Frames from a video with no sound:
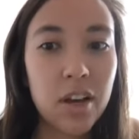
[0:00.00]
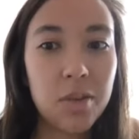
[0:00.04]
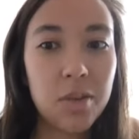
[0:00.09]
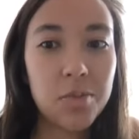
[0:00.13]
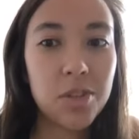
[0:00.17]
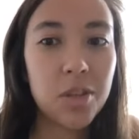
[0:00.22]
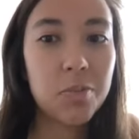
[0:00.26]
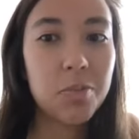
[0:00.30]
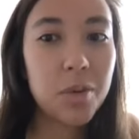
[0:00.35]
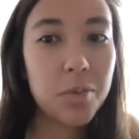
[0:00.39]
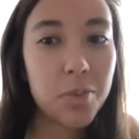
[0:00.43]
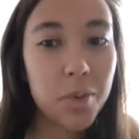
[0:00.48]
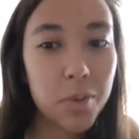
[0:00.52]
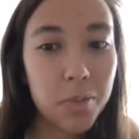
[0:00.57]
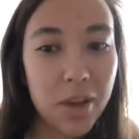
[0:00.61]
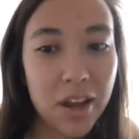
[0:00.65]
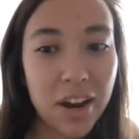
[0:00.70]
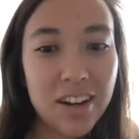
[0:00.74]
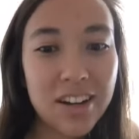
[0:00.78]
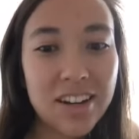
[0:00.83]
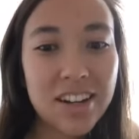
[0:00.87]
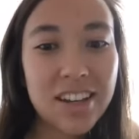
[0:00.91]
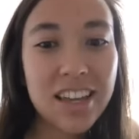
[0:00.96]
So be
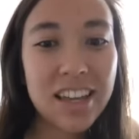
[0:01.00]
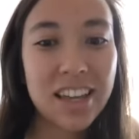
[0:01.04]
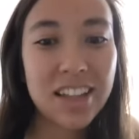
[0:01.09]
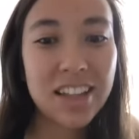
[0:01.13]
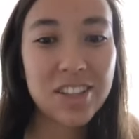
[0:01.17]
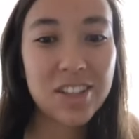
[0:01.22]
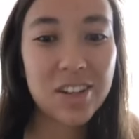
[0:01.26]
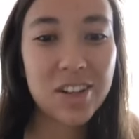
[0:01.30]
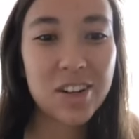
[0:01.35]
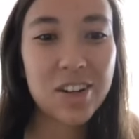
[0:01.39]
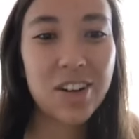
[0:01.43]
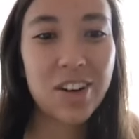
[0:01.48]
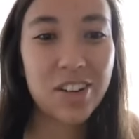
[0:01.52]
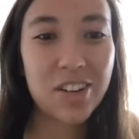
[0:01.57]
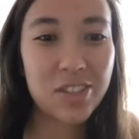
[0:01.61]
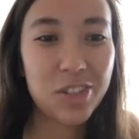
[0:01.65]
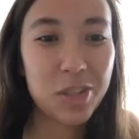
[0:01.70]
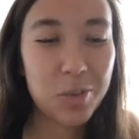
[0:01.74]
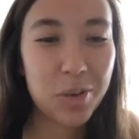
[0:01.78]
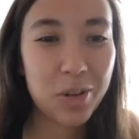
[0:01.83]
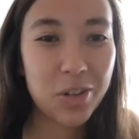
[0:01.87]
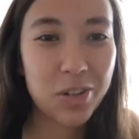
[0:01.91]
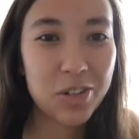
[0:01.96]
prepared to answer all
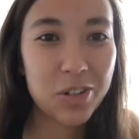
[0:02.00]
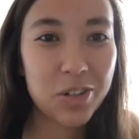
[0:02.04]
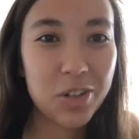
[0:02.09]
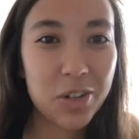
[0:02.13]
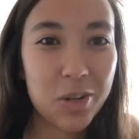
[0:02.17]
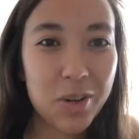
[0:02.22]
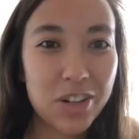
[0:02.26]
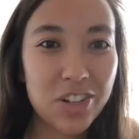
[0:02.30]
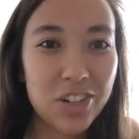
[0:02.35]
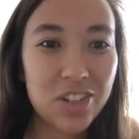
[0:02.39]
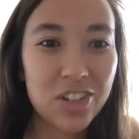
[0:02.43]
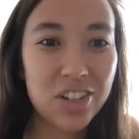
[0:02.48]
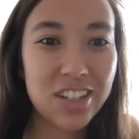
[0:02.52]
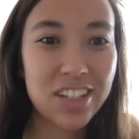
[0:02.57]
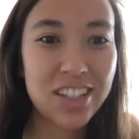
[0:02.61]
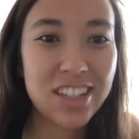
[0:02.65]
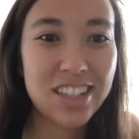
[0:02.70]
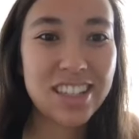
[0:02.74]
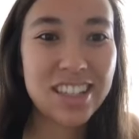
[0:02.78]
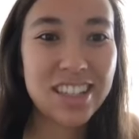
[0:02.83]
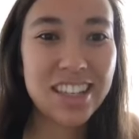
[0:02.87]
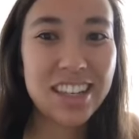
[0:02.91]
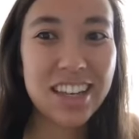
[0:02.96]
those personal
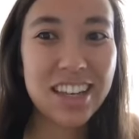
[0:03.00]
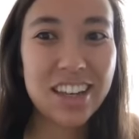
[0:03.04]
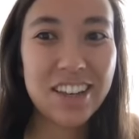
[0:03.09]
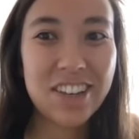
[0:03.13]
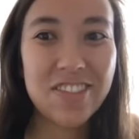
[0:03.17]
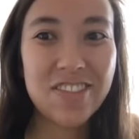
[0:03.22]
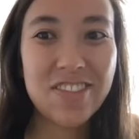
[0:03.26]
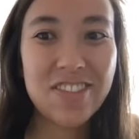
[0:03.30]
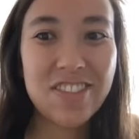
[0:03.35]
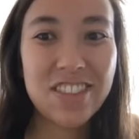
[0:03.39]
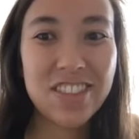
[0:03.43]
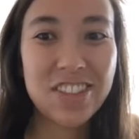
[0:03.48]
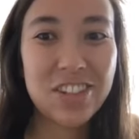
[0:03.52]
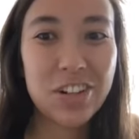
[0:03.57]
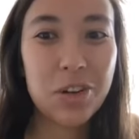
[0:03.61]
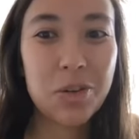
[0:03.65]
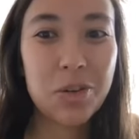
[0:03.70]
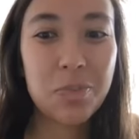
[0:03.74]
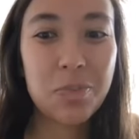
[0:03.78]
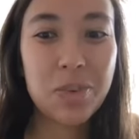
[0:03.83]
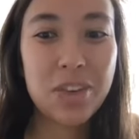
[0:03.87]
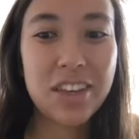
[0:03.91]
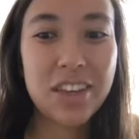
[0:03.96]
questions.
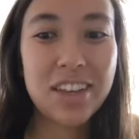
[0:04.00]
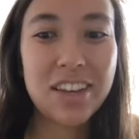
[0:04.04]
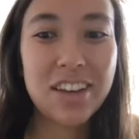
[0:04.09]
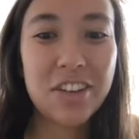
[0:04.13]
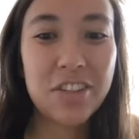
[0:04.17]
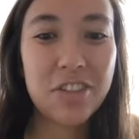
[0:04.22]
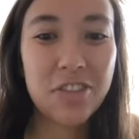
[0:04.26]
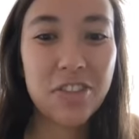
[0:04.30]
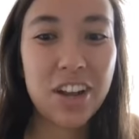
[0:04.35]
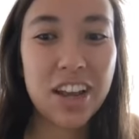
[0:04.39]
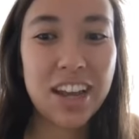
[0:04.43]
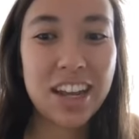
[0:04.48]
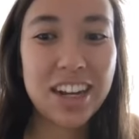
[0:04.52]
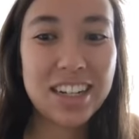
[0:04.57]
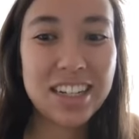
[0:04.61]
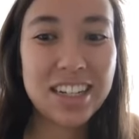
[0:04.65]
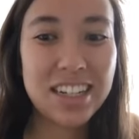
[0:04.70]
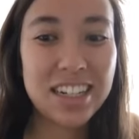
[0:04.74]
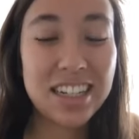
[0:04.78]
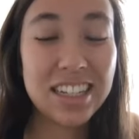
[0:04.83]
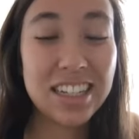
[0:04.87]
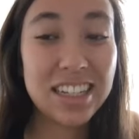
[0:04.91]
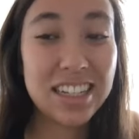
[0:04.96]
Don't be afraid
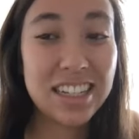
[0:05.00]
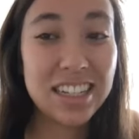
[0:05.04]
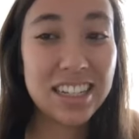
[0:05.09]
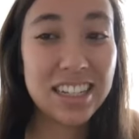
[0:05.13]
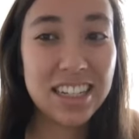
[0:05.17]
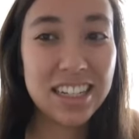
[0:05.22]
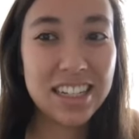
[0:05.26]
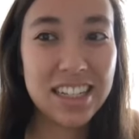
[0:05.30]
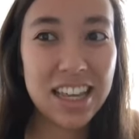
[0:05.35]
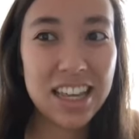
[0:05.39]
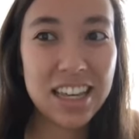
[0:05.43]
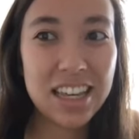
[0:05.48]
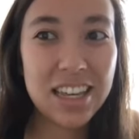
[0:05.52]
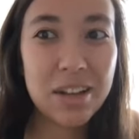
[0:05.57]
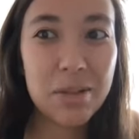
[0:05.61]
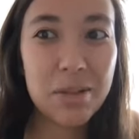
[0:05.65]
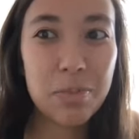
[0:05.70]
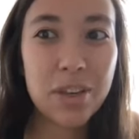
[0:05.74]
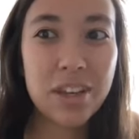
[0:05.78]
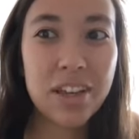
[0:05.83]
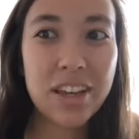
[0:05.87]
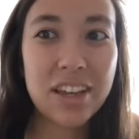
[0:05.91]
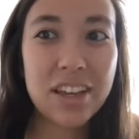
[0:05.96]
to say
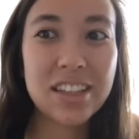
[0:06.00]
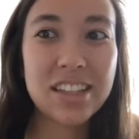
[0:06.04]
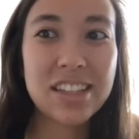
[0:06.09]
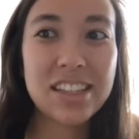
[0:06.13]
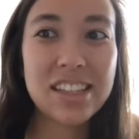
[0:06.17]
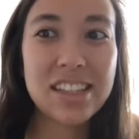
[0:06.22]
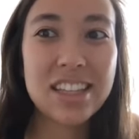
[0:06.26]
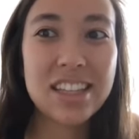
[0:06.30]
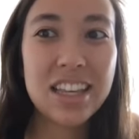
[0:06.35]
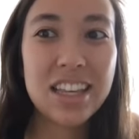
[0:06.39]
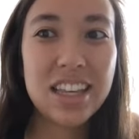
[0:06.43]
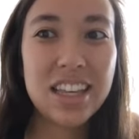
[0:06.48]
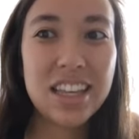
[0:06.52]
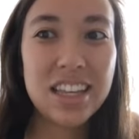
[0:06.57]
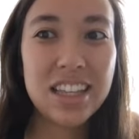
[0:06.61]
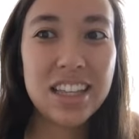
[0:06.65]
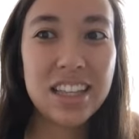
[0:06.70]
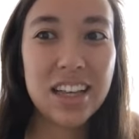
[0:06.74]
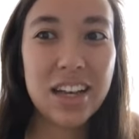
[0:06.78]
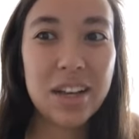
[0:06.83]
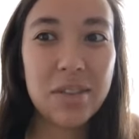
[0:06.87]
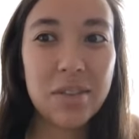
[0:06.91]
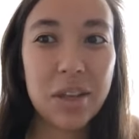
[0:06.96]
it because
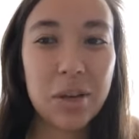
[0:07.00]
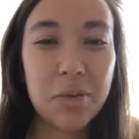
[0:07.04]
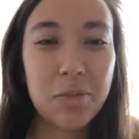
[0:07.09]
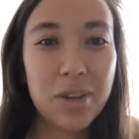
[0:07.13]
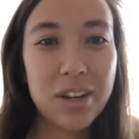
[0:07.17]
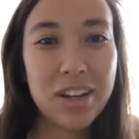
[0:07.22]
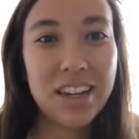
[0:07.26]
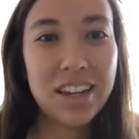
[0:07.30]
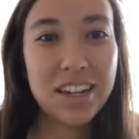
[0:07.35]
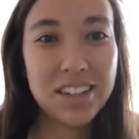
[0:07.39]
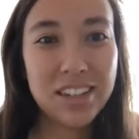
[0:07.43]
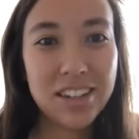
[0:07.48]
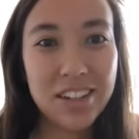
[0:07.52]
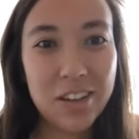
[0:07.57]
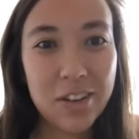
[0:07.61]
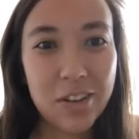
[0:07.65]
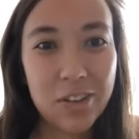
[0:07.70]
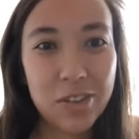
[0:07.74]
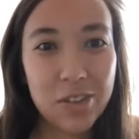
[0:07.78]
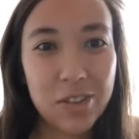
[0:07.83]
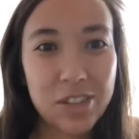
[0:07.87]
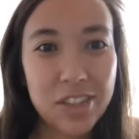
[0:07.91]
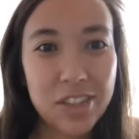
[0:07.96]
like we need to know those